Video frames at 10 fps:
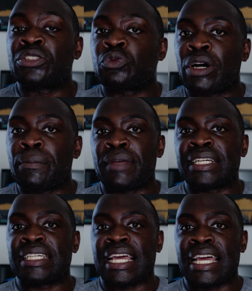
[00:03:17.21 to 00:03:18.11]
is what
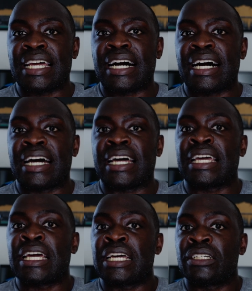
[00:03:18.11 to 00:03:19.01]
makes AI
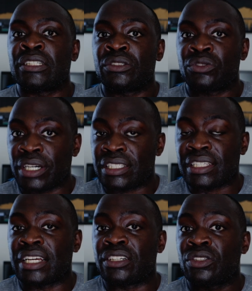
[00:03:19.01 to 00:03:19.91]

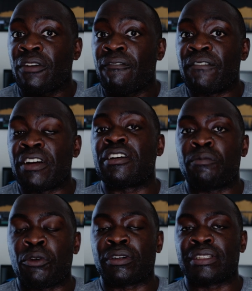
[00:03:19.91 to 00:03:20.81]
translators very
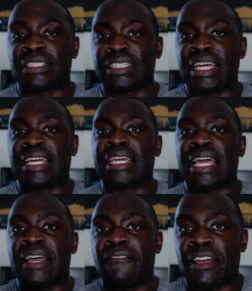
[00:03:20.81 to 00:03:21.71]
important to take
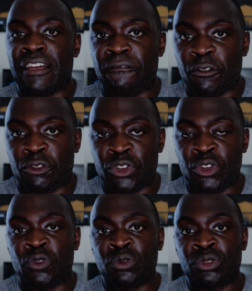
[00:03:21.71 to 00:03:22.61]
and for
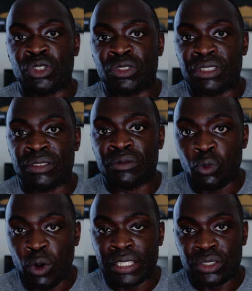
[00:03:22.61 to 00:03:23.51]
you to
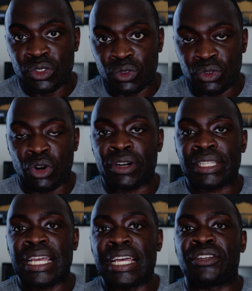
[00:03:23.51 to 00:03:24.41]
want to throw
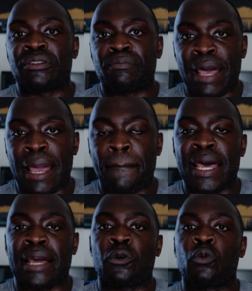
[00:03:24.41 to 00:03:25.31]
it in your
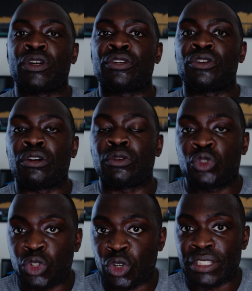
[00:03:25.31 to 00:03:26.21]
backpack when you go
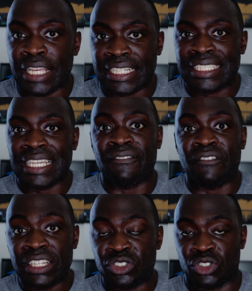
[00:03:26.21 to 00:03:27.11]
to your next
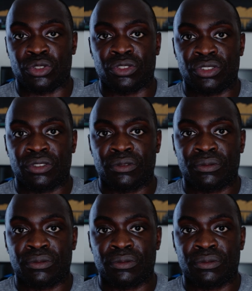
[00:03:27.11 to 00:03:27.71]
adventures.